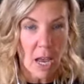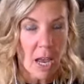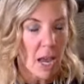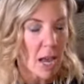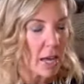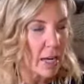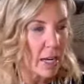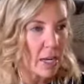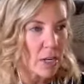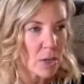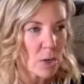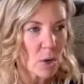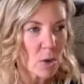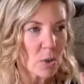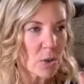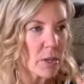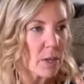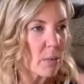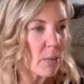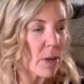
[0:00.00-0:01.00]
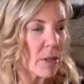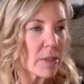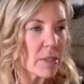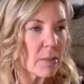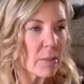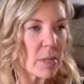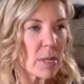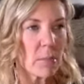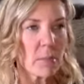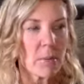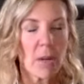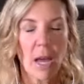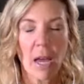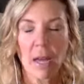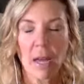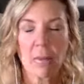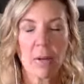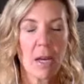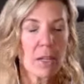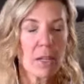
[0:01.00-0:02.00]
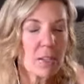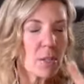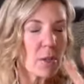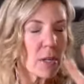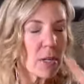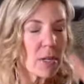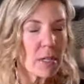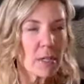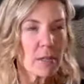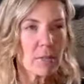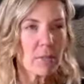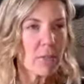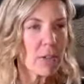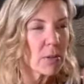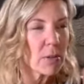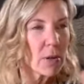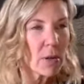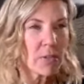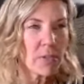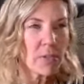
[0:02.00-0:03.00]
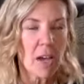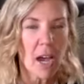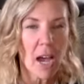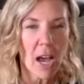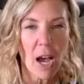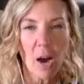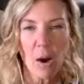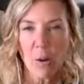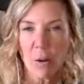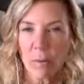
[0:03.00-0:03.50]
And I know that I want them. And I'm not trying to figure out the how.